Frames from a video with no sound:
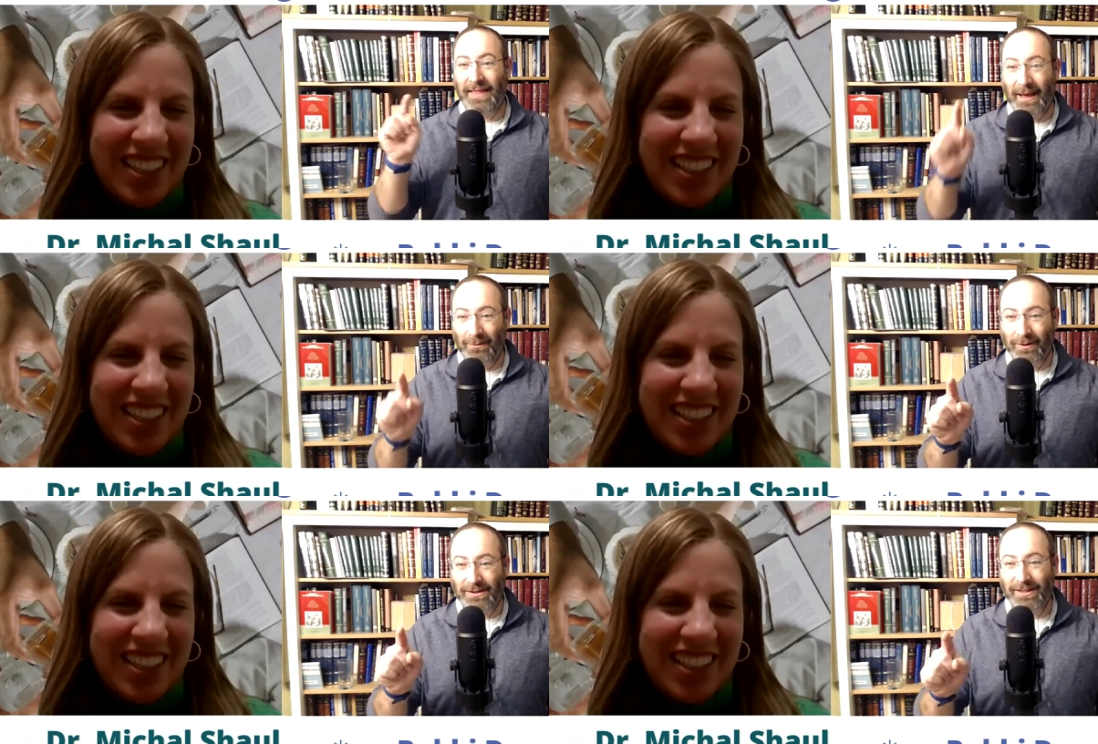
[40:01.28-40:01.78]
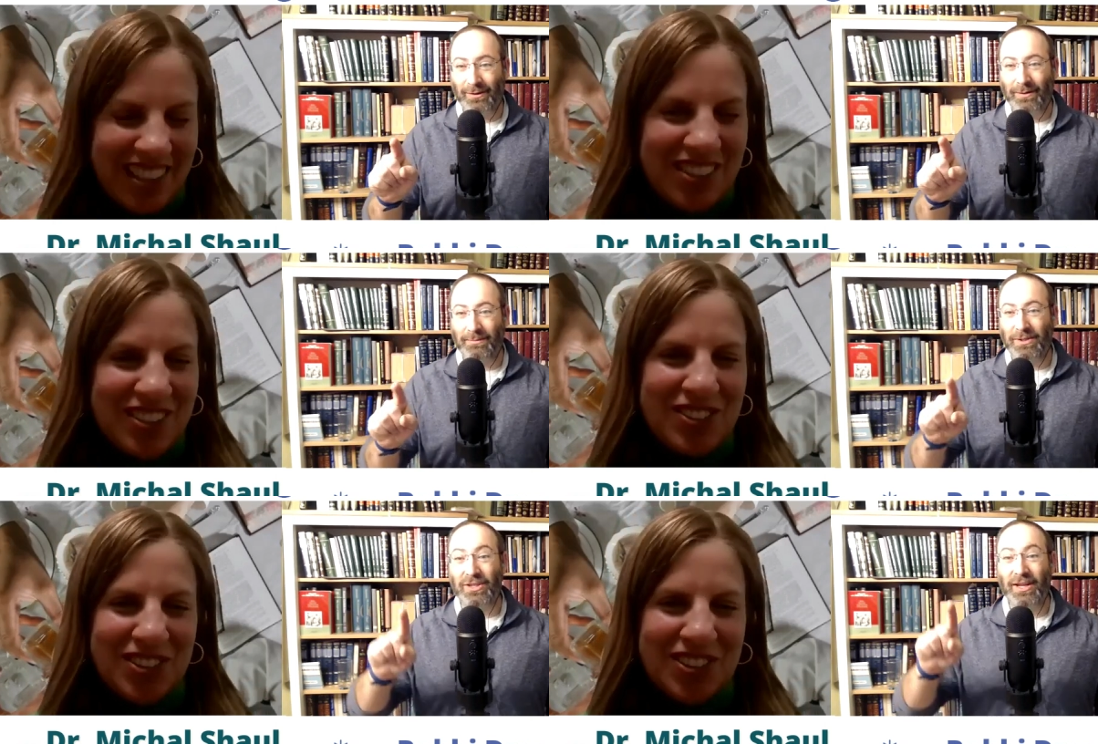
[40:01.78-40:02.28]
Speaker 1: and that one is the
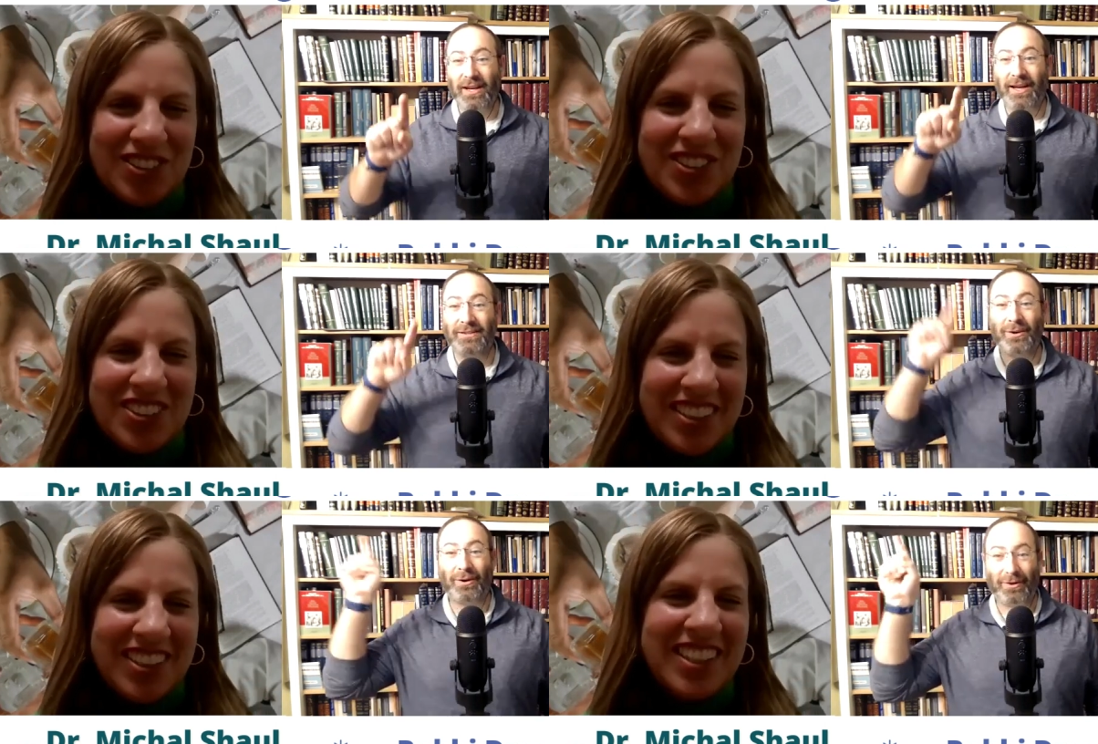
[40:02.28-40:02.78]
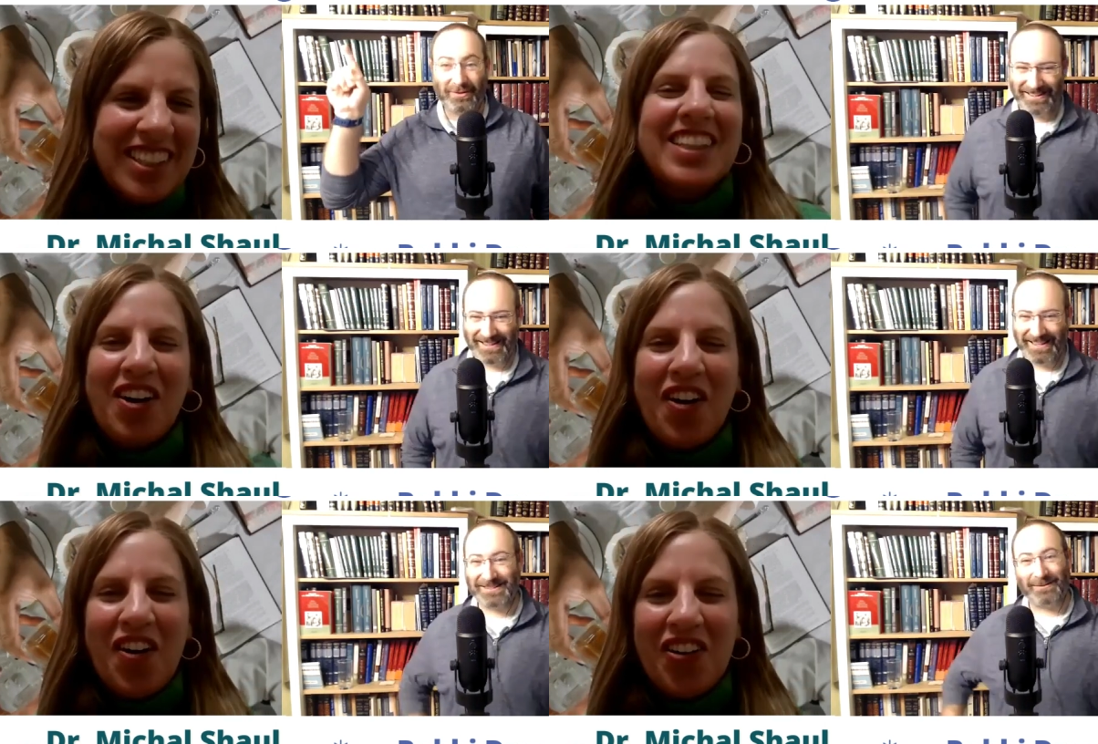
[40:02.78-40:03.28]
only Mishta Gadol.
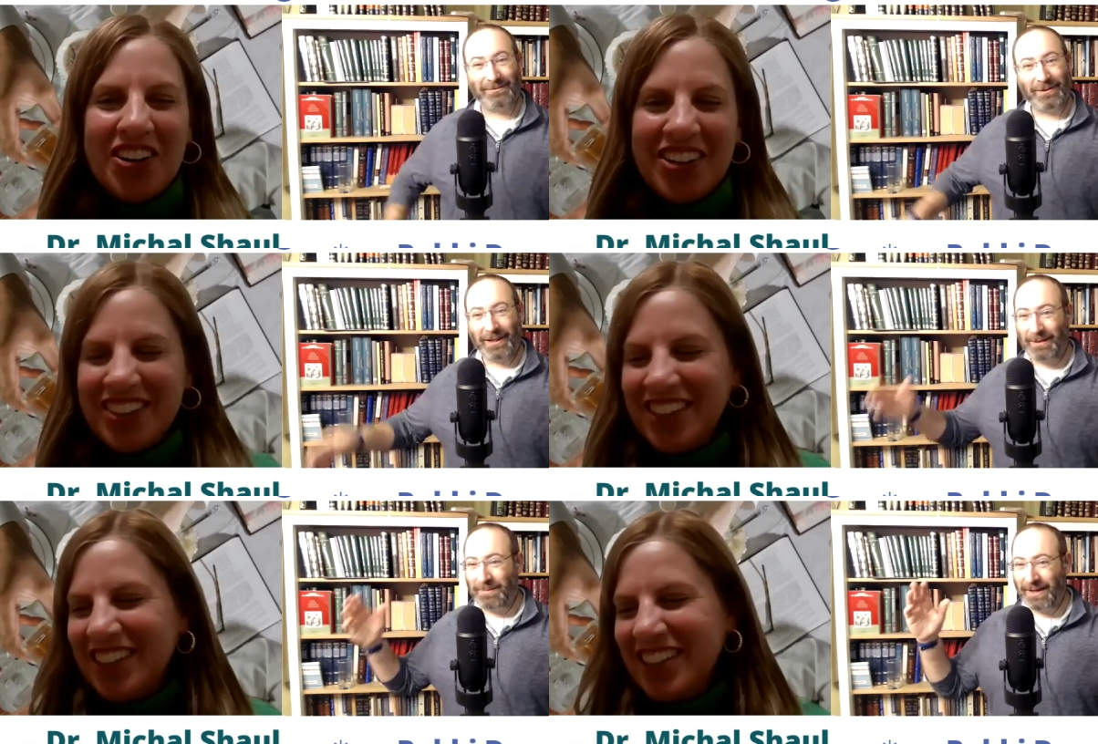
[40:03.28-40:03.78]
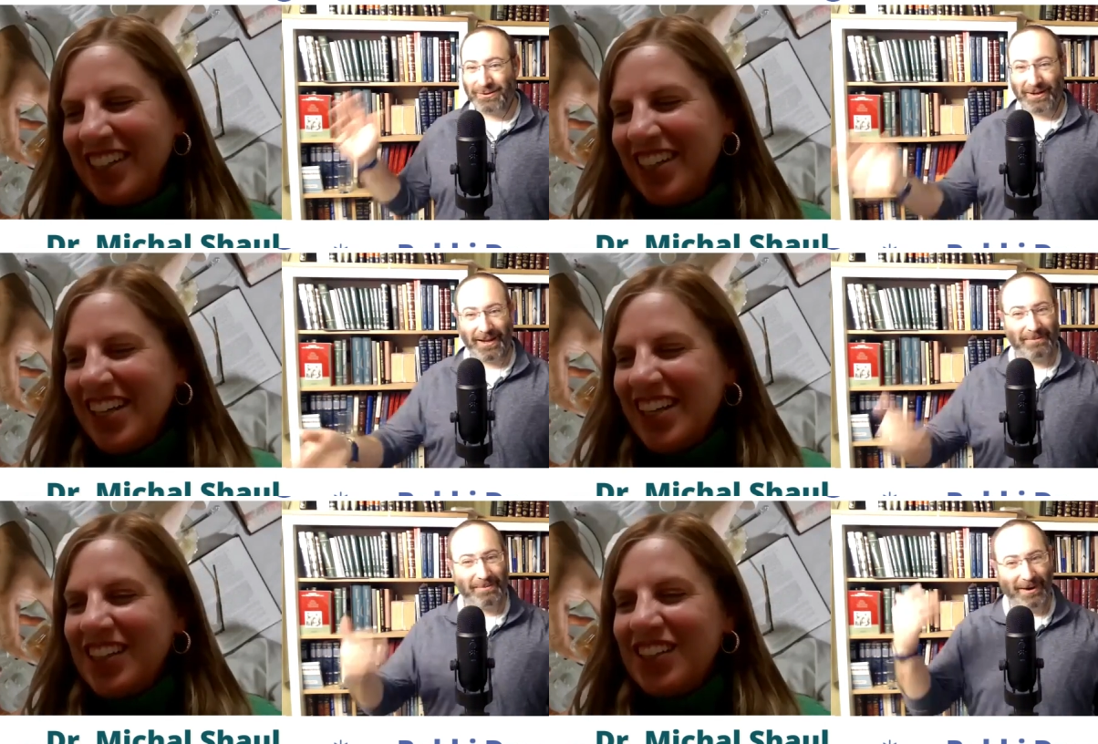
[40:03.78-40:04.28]
That's a really big
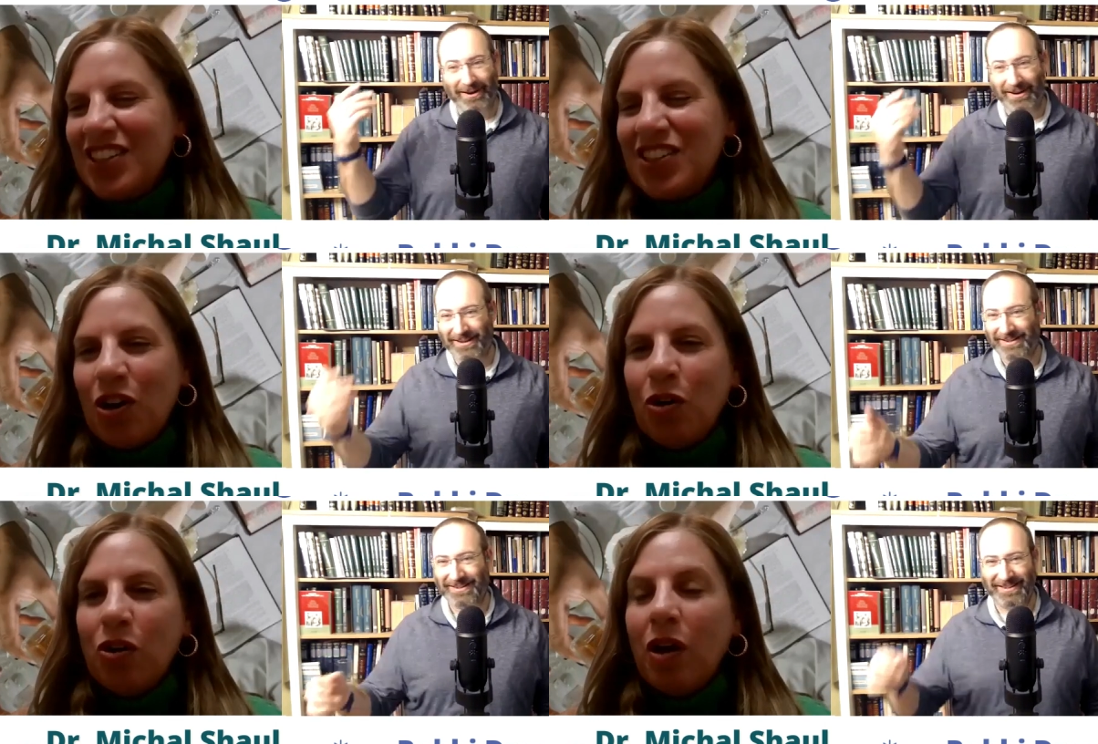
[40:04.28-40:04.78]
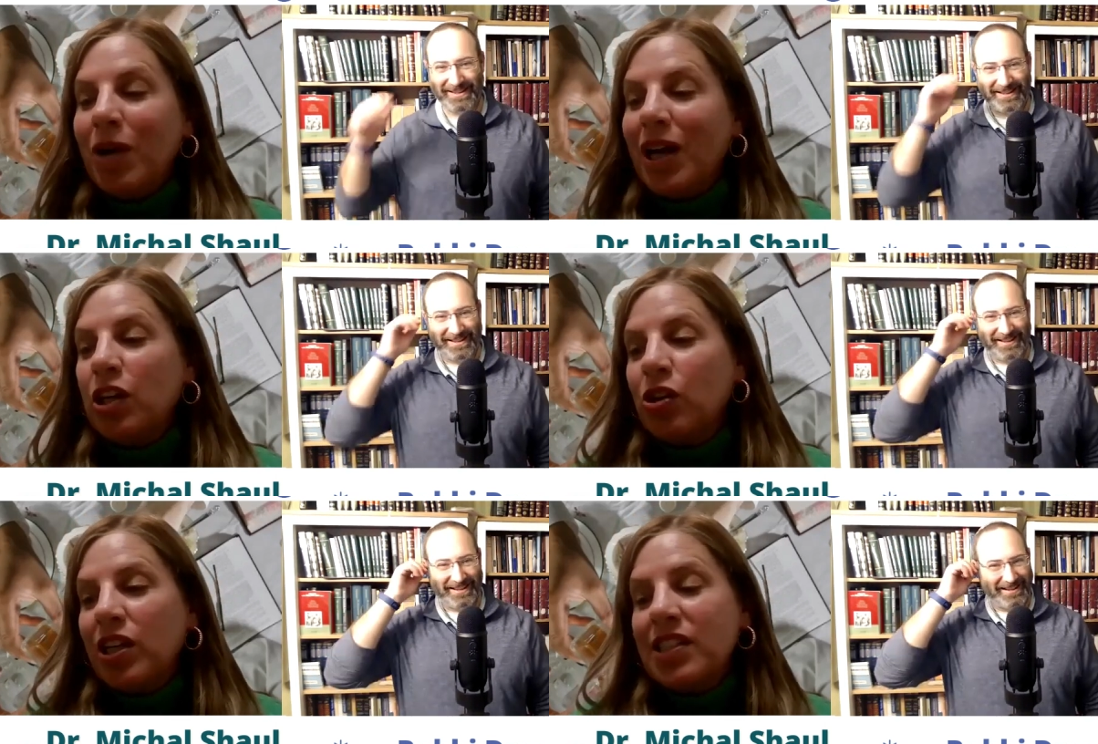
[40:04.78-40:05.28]
drinking party. So,
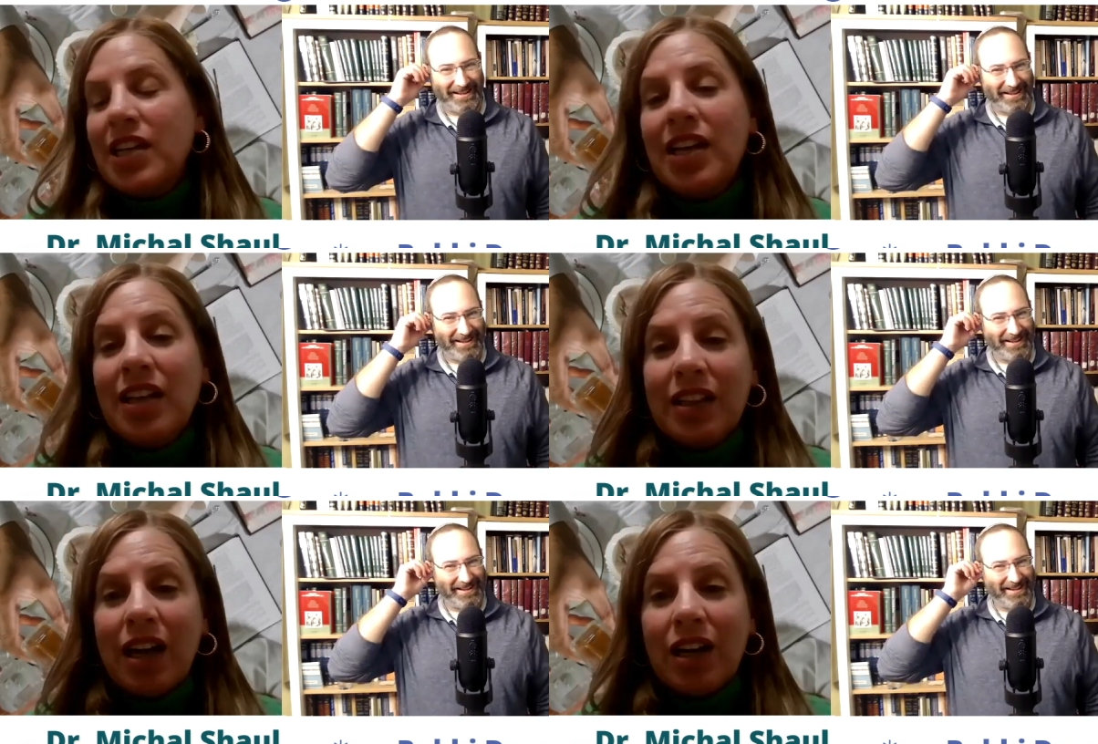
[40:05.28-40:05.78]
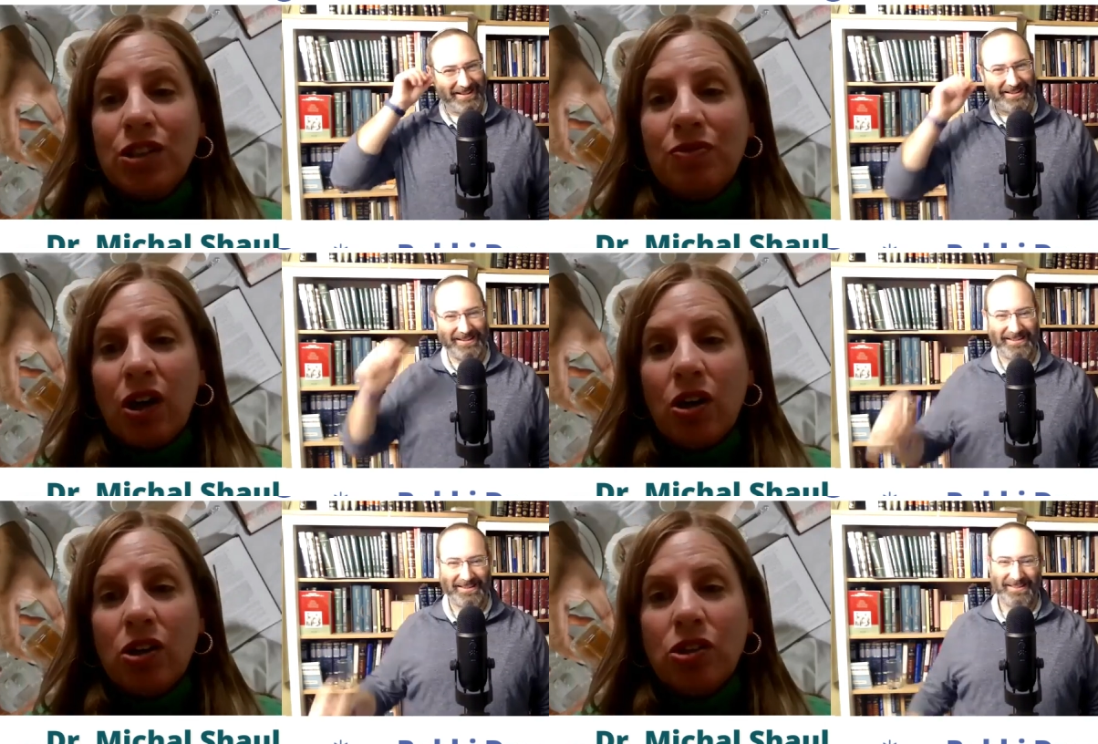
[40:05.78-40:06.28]
but you
Speaker 2: can say that
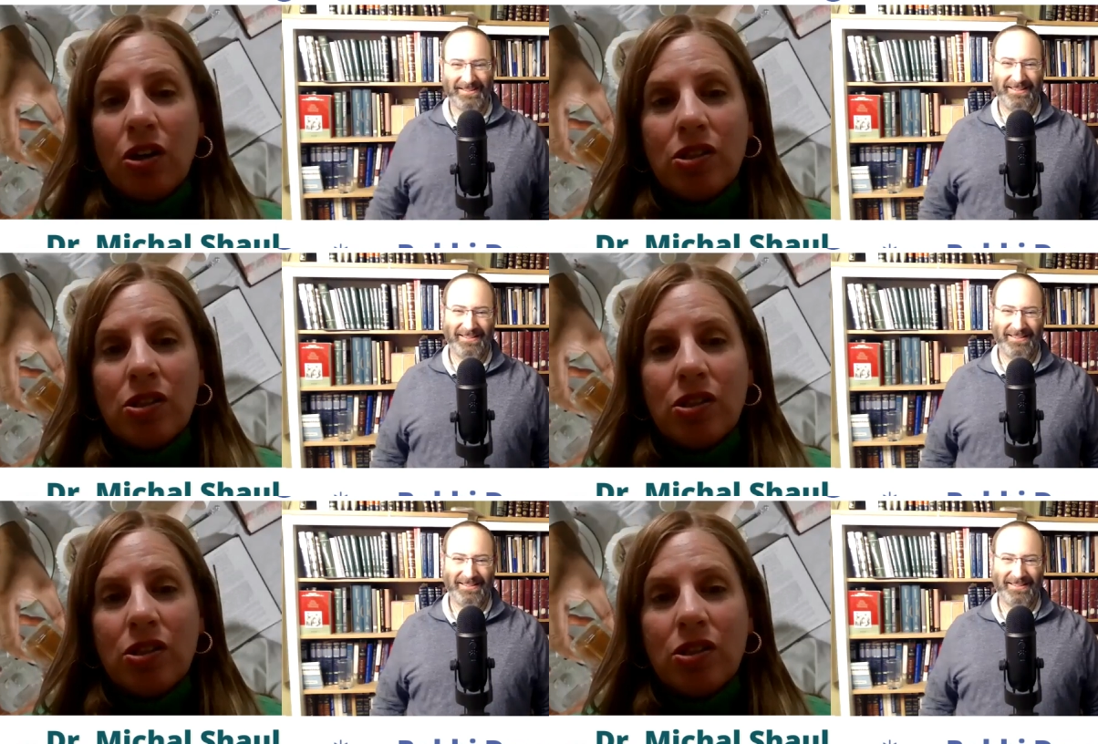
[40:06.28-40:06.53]
Achashverosh